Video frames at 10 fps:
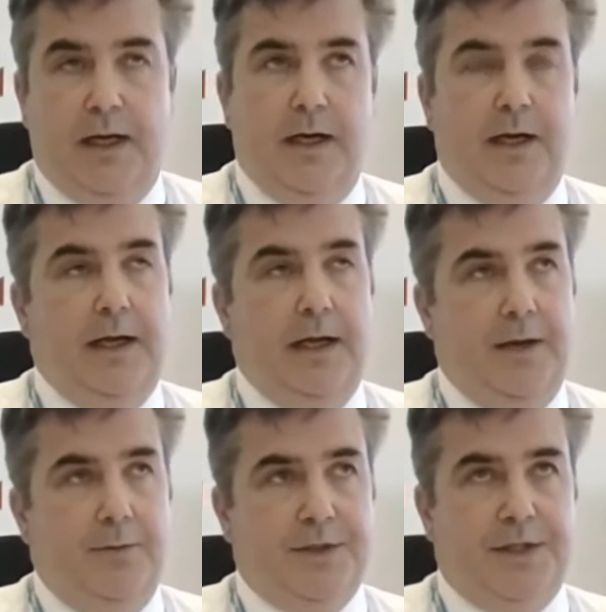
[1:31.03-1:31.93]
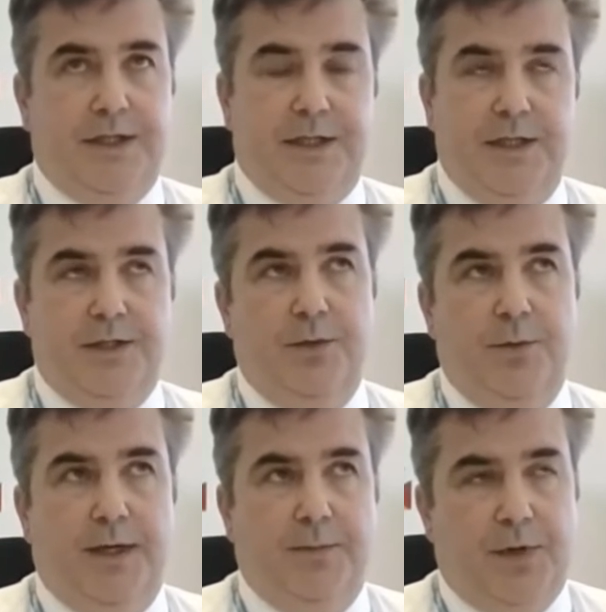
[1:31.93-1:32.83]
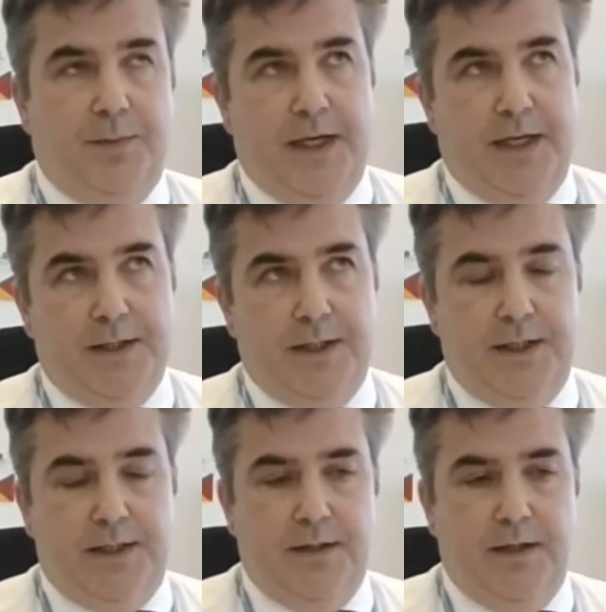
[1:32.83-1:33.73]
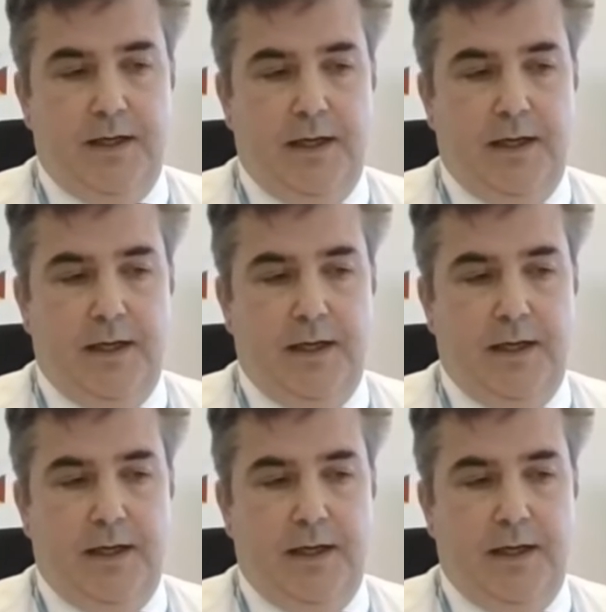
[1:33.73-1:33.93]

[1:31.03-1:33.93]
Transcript: It was a decision that we implemented